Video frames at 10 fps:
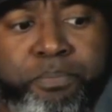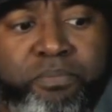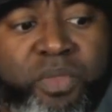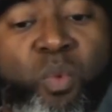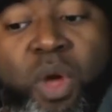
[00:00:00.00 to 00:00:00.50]

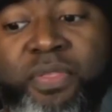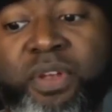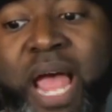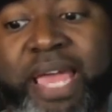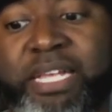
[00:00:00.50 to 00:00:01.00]
whether or
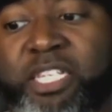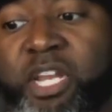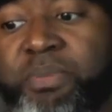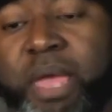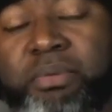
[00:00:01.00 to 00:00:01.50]
not he's going to
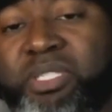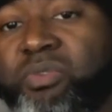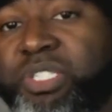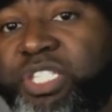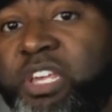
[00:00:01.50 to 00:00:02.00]
be able to
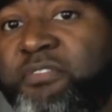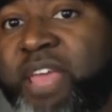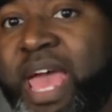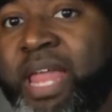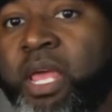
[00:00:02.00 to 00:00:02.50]
achieve
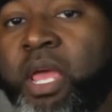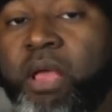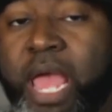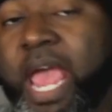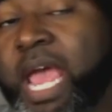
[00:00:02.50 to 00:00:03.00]
that
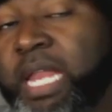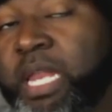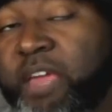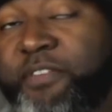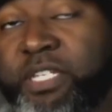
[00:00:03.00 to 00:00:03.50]
and
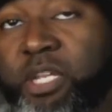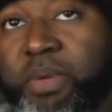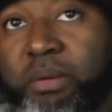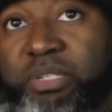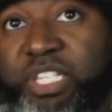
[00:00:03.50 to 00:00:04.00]
if he's going to be
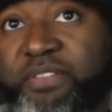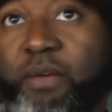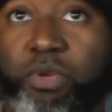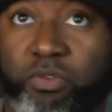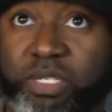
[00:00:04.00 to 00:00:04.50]
able to achieve that
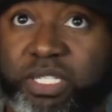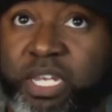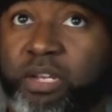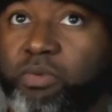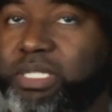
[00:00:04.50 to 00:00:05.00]
with
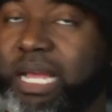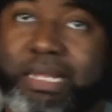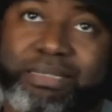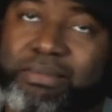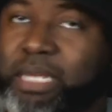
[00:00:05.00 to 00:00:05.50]
Cristina, which I
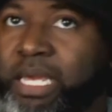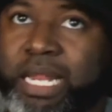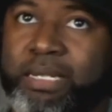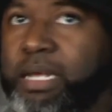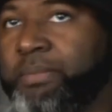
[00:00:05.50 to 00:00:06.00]
again
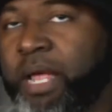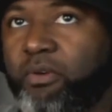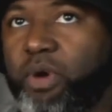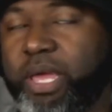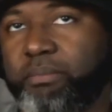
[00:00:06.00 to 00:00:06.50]
I, am not
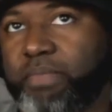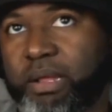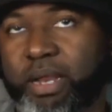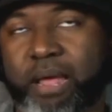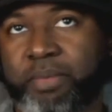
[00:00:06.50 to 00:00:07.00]
quite
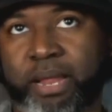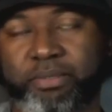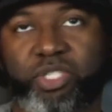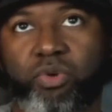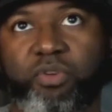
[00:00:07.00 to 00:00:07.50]
I'm not
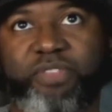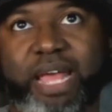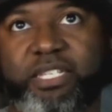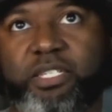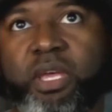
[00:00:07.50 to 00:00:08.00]
sure if
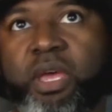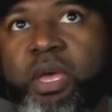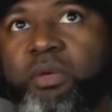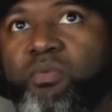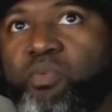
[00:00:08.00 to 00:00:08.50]
that's
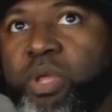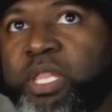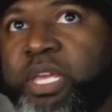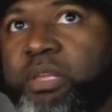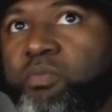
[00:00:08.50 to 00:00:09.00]

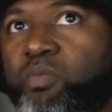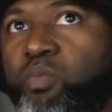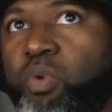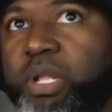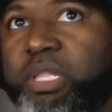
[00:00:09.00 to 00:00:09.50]
really
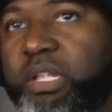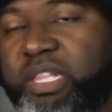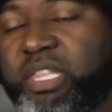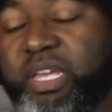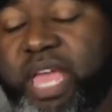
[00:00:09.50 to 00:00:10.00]
what the
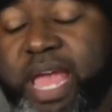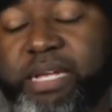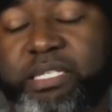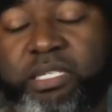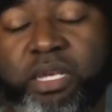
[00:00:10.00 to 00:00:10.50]
the
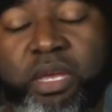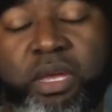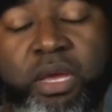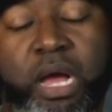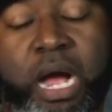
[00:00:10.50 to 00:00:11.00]
case.
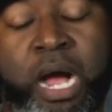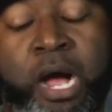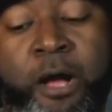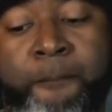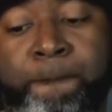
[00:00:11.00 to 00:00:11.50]

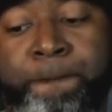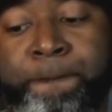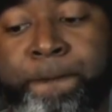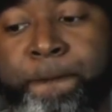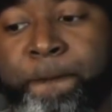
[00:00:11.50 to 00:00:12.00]
Um,
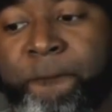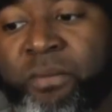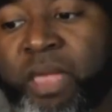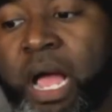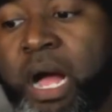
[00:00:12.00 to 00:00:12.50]

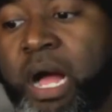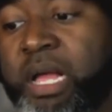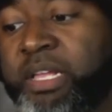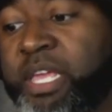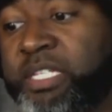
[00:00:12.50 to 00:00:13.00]
uh,
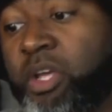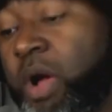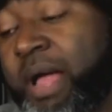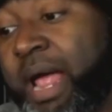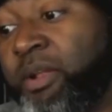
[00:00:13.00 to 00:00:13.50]
again, so I, I don't